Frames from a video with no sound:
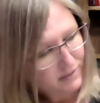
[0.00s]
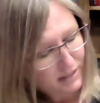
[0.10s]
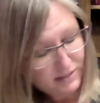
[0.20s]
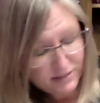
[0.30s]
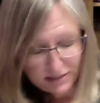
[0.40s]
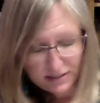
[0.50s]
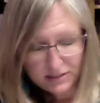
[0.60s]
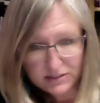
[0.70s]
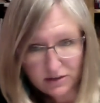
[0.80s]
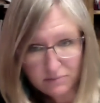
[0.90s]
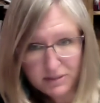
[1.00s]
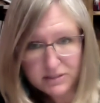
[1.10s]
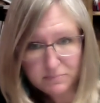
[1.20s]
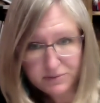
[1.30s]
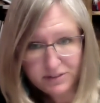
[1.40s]
And did
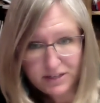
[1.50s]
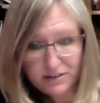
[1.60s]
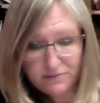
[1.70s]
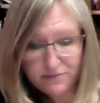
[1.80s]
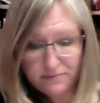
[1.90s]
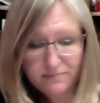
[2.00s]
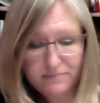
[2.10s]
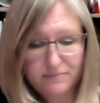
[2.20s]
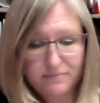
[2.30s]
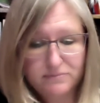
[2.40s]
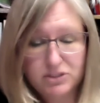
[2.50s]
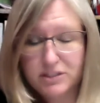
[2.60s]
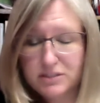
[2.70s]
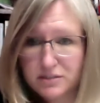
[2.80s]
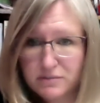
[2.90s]
Thomas believe
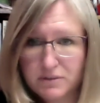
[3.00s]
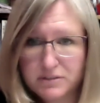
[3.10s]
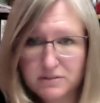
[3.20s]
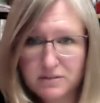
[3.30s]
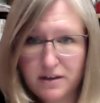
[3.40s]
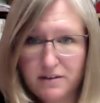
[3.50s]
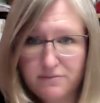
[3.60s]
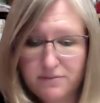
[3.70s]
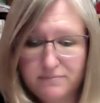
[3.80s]
Jesus was alive?